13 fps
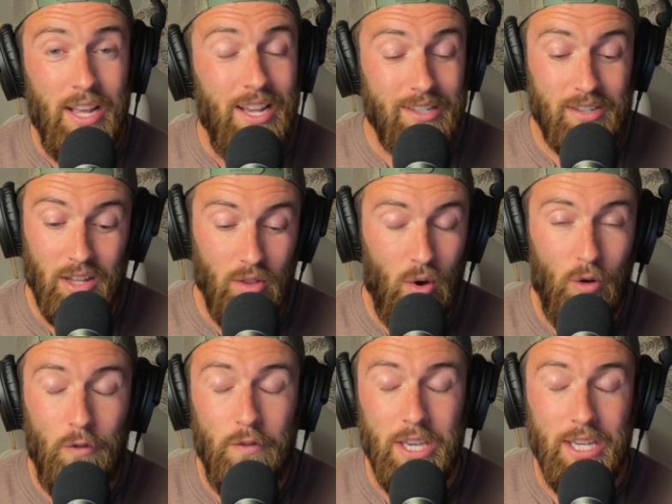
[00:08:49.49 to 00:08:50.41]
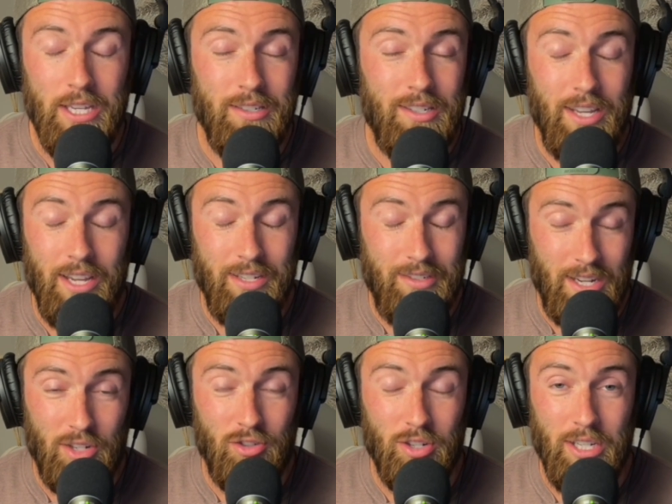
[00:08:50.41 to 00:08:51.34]
It's got low fees, et
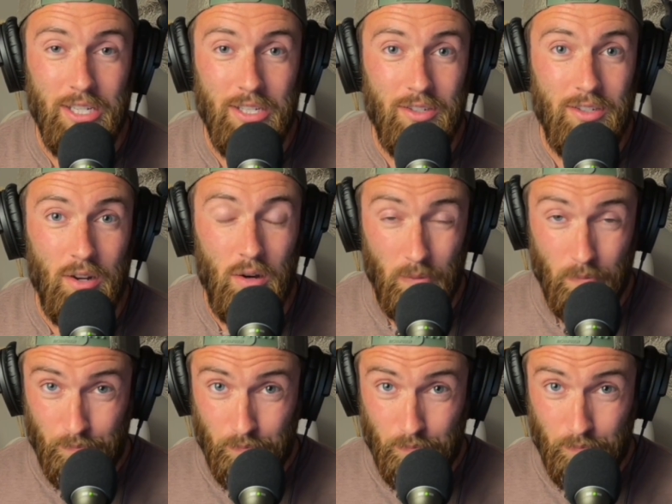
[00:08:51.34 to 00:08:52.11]
cetera. And so